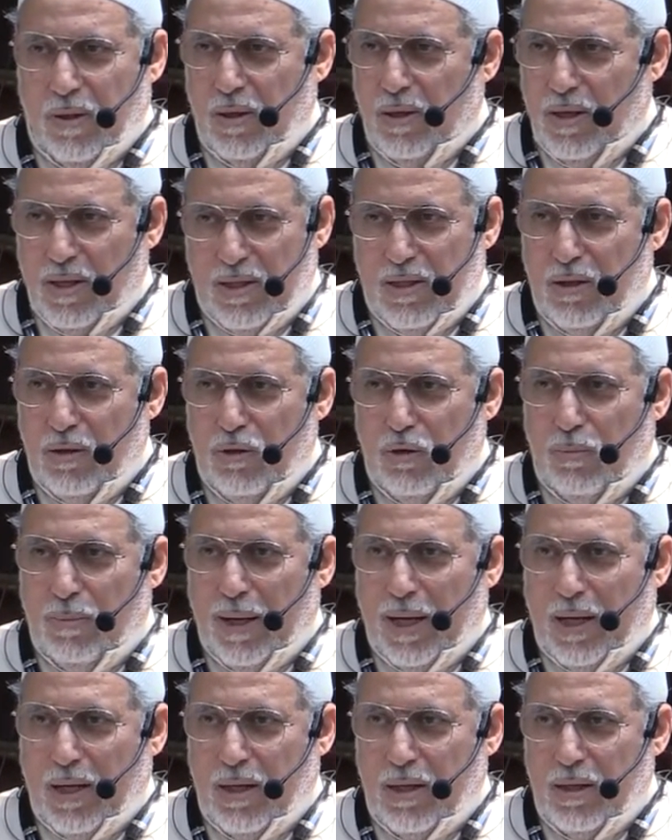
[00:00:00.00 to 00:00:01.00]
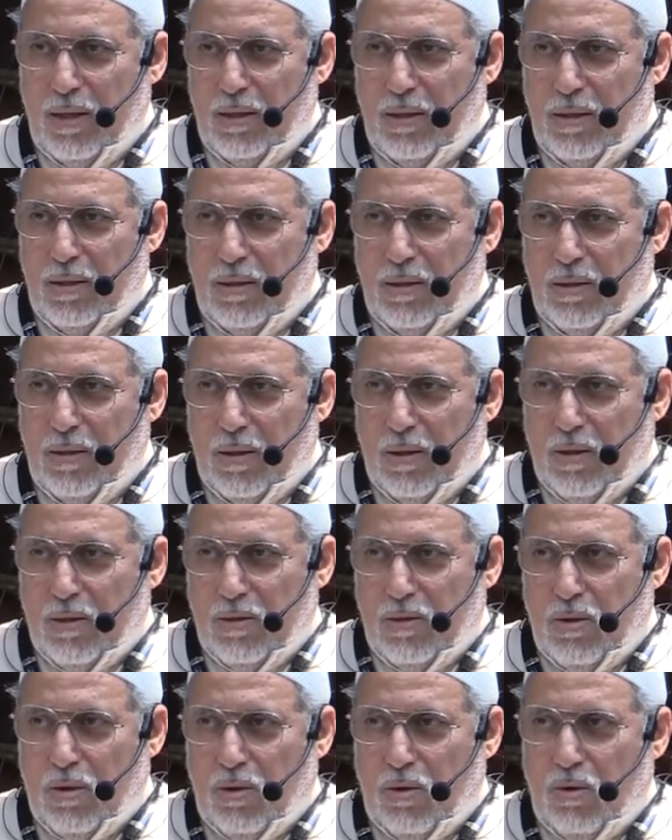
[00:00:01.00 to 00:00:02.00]
It doesn't go back.
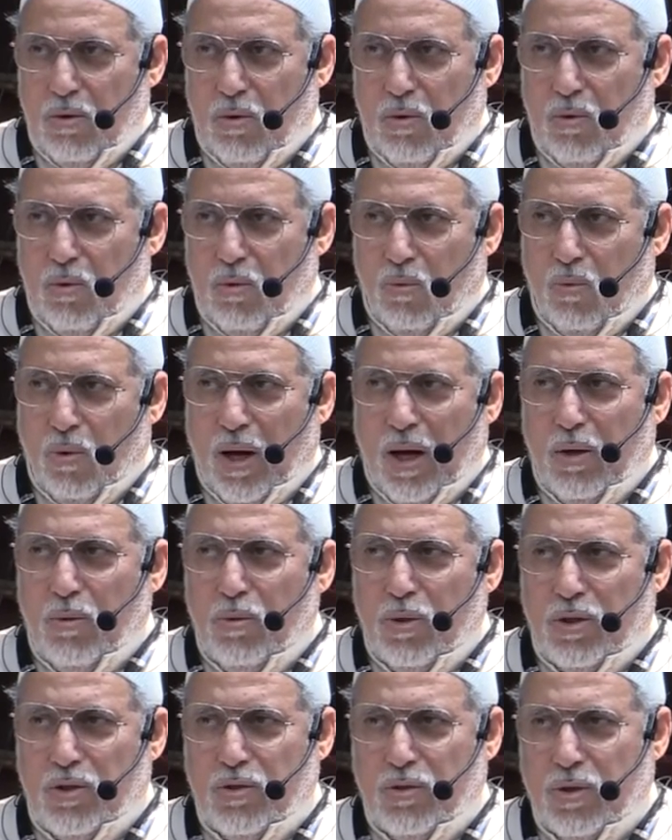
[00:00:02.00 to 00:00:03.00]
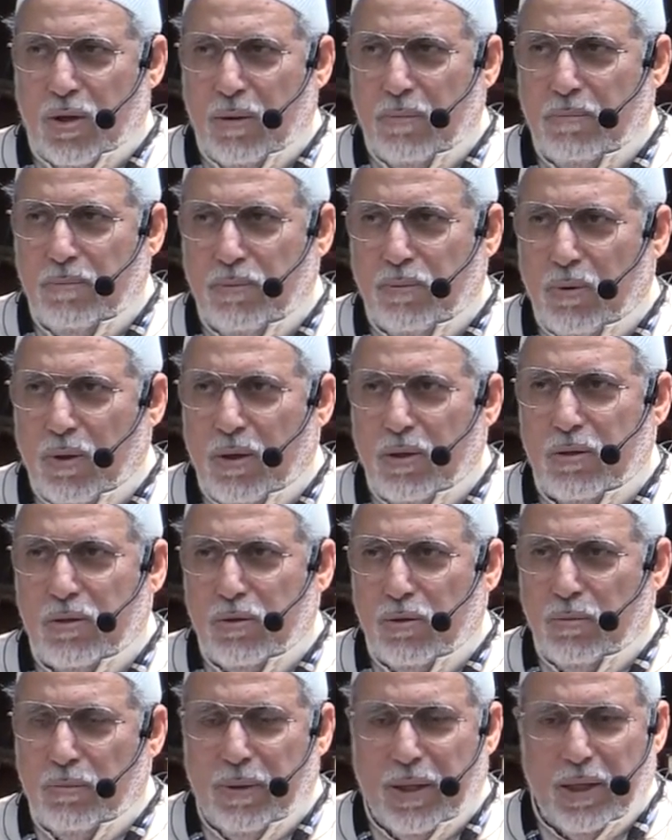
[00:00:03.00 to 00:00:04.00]
So why would Trump
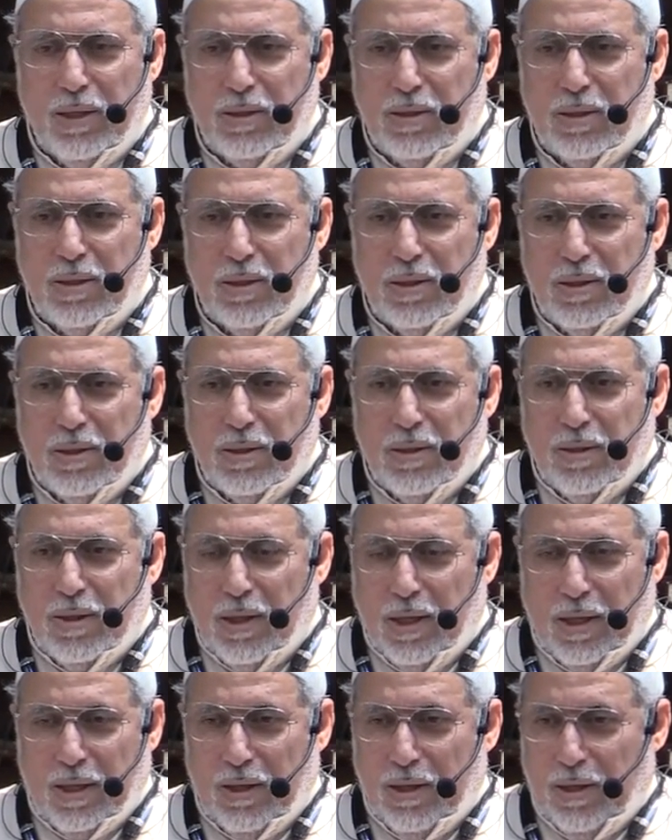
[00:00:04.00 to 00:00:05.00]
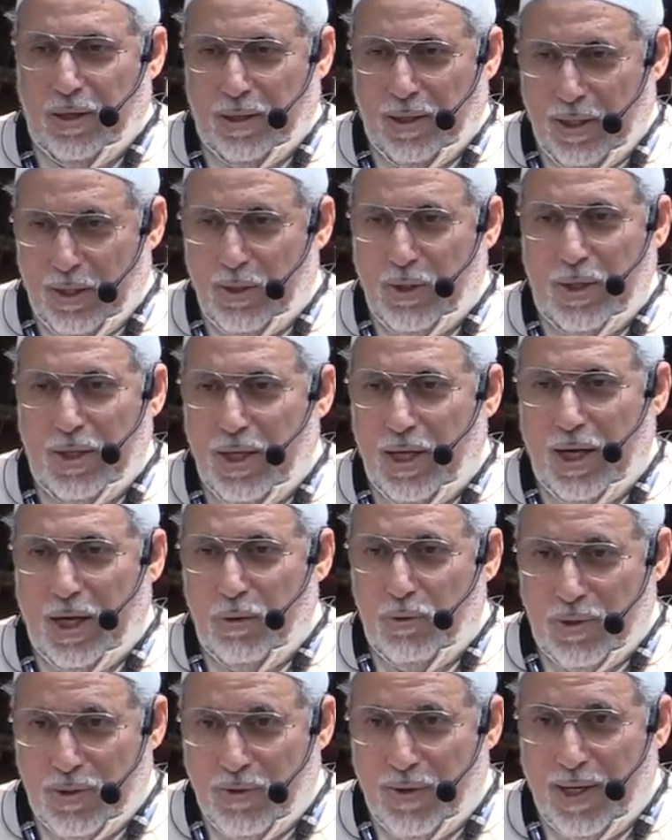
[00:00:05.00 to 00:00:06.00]
want to meet? Yesterday
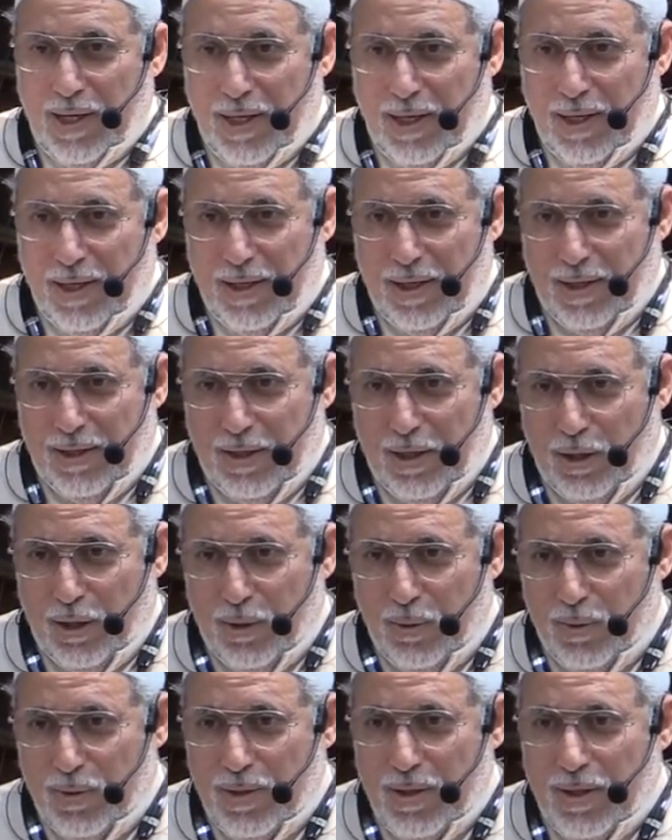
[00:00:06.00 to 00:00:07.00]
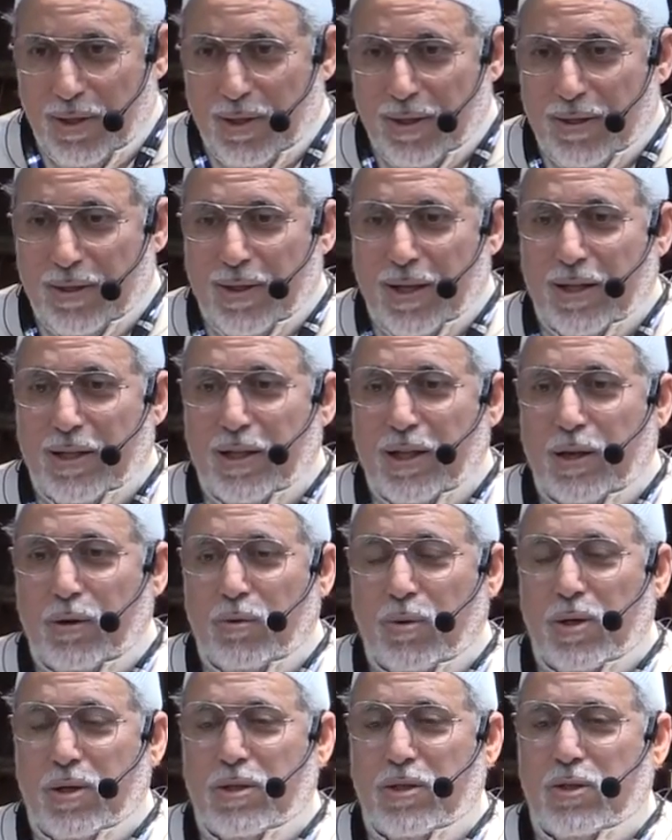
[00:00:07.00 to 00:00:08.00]
I was reading in the news that he
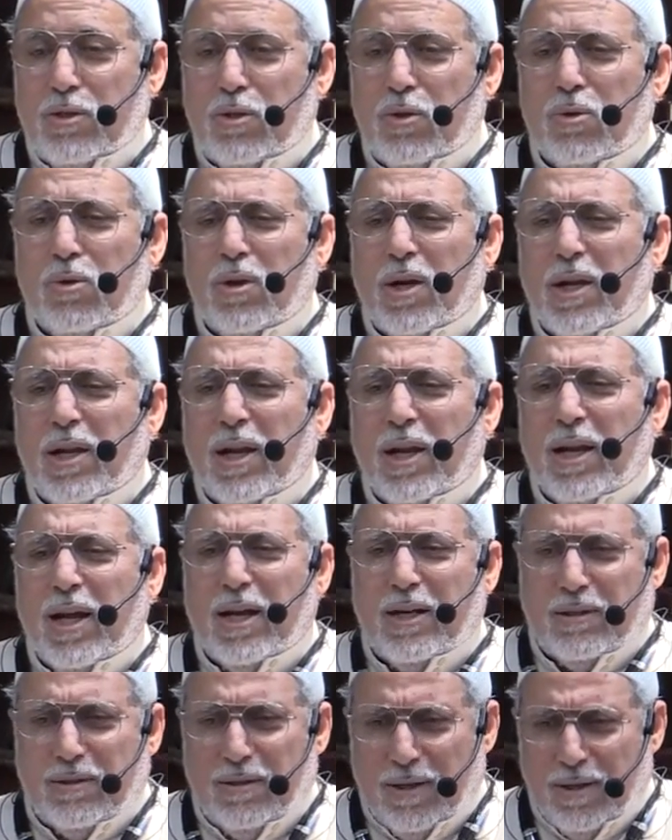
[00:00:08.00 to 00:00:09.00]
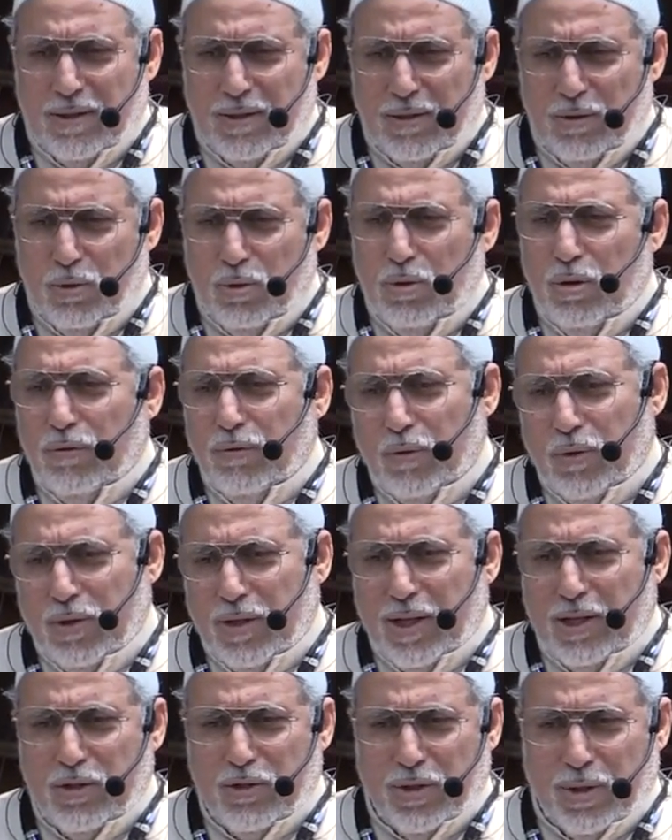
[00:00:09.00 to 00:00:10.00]
was so reluctant to go for
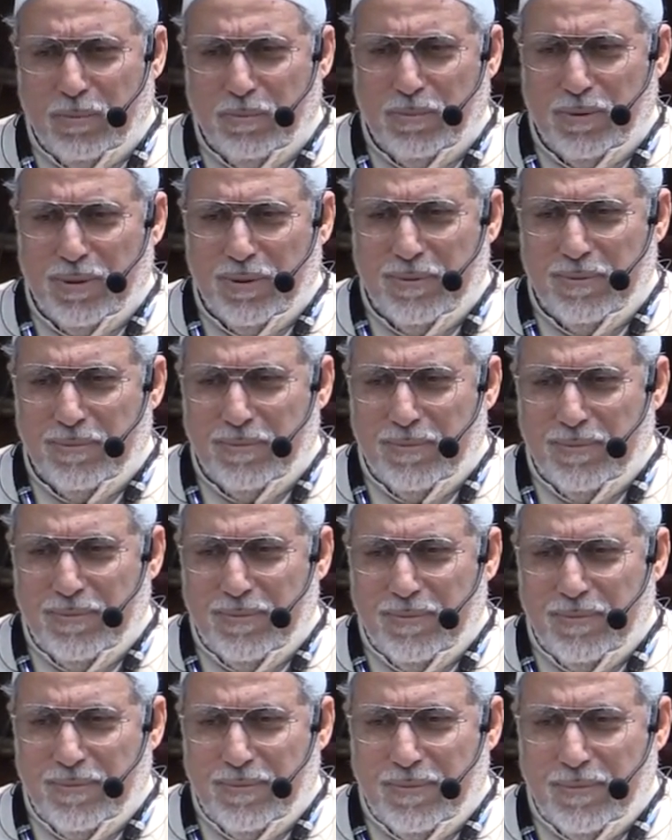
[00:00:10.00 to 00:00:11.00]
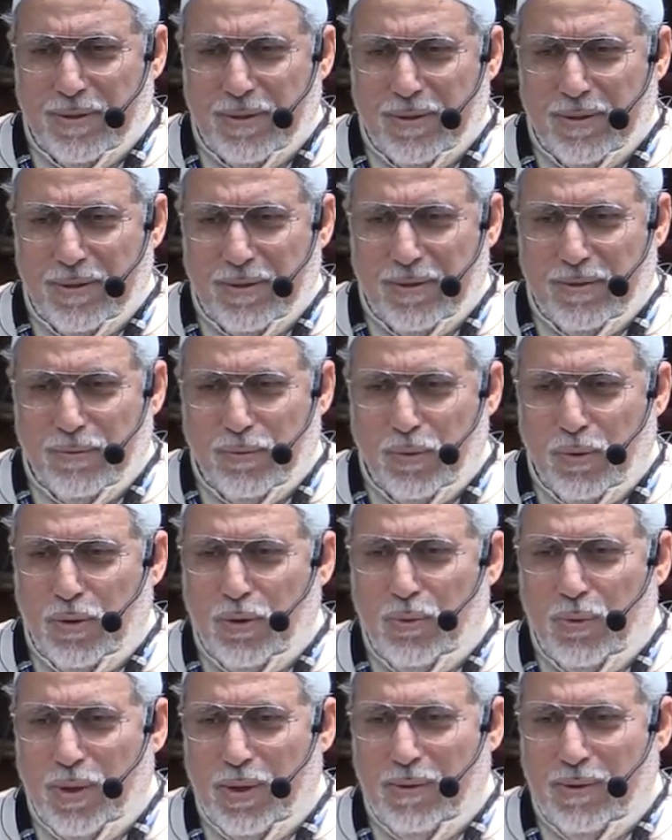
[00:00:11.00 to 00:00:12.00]
that trip. For
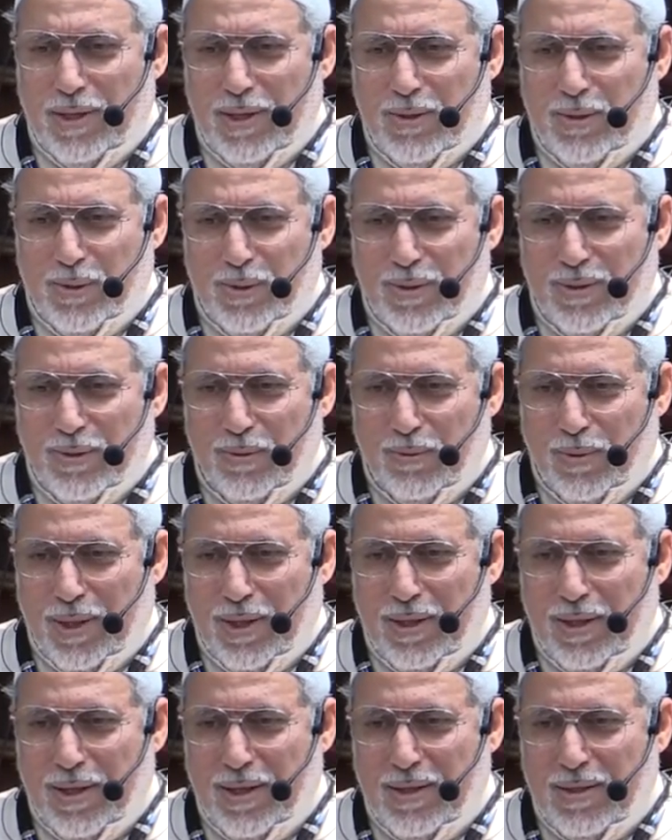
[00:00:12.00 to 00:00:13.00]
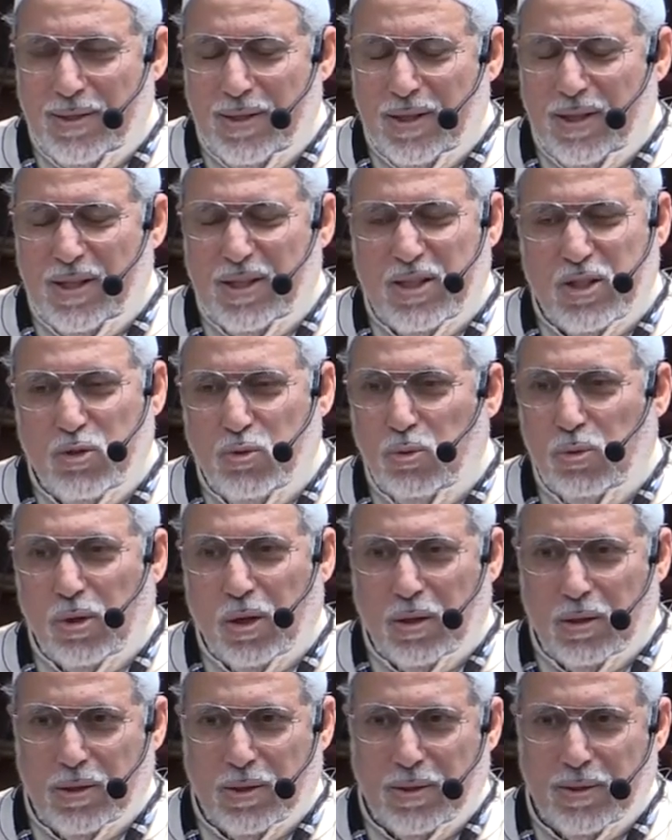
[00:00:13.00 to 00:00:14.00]
three reasons. One is, it's too
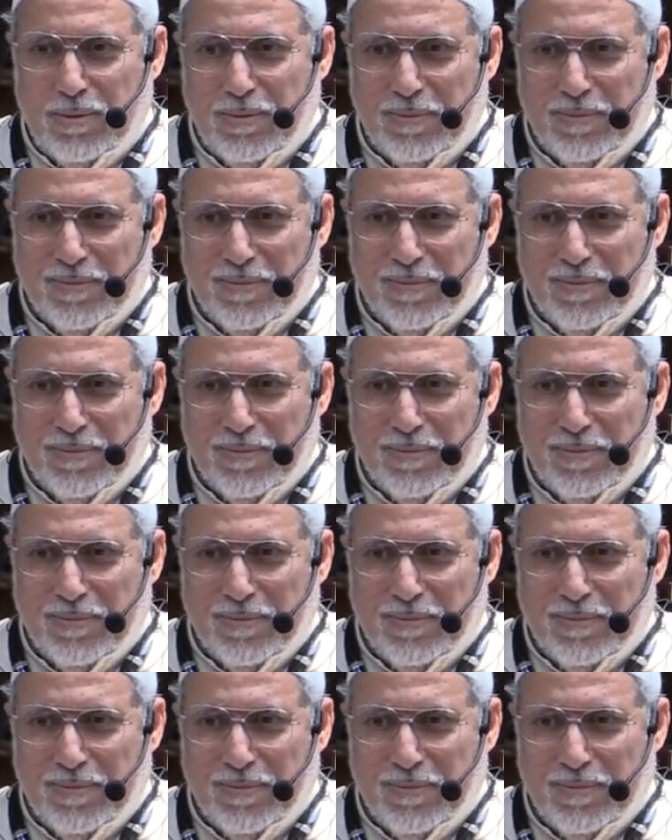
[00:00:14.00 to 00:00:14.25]
long.